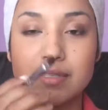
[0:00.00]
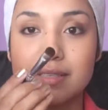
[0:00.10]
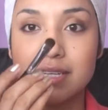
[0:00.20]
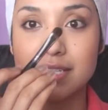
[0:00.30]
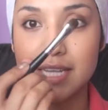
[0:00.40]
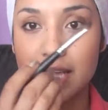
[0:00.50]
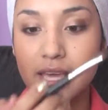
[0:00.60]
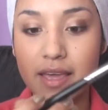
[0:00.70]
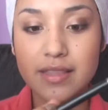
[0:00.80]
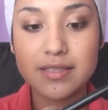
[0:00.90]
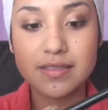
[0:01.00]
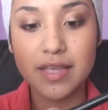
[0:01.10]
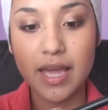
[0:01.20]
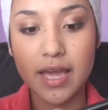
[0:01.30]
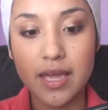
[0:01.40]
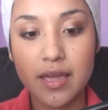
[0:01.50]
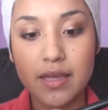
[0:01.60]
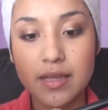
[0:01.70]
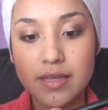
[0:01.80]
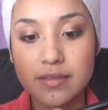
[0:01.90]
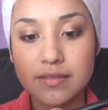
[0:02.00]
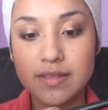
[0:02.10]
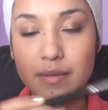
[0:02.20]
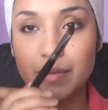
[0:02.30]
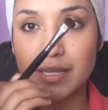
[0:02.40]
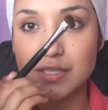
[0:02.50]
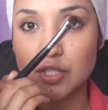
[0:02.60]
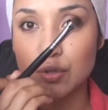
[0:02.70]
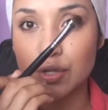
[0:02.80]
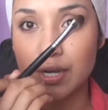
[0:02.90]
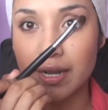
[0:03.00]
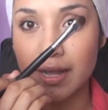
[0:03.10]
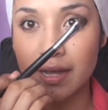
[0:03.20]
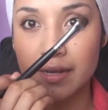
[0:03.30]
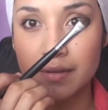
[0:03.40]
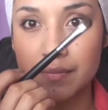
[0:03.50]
I'm just gonna take it, and this is a Sigma 239.